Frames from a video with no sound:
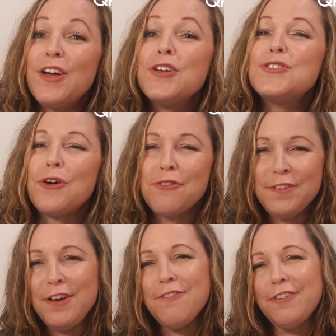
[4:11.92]
so
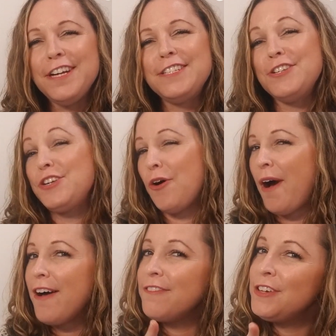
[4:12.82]
feel free to show
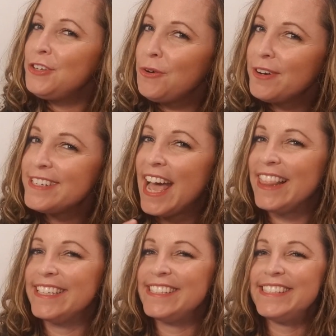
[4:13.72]
off your
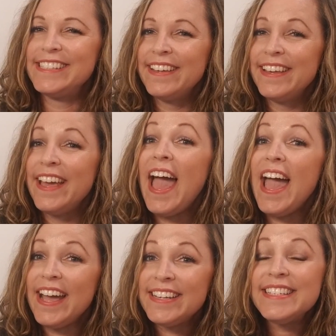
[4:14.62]
talents.
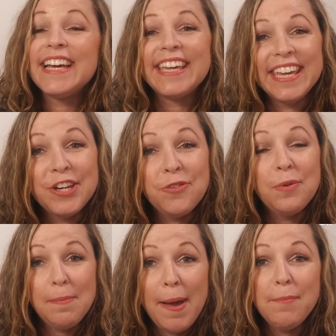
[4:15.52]
And again,
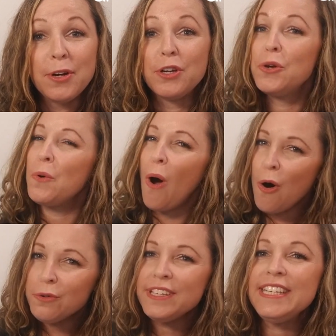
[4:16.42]
remember, you will
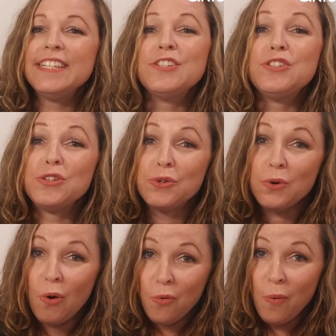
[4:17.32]
only need to
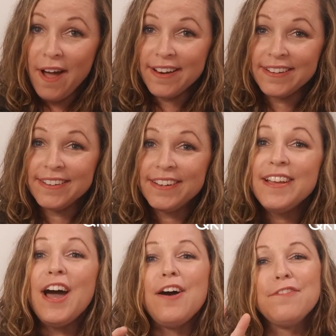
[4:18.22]
do 1
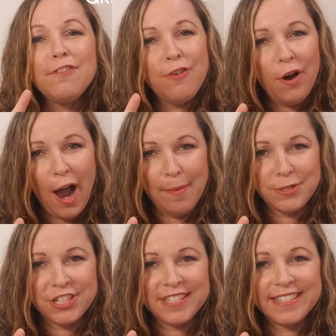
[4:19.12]
of the 4
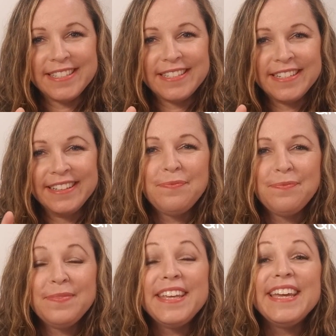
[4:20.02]
options.
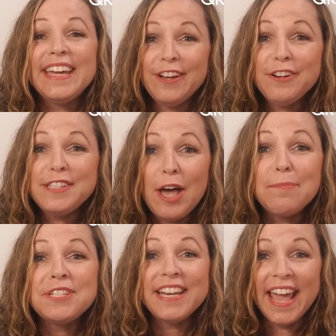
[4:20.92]
Here is option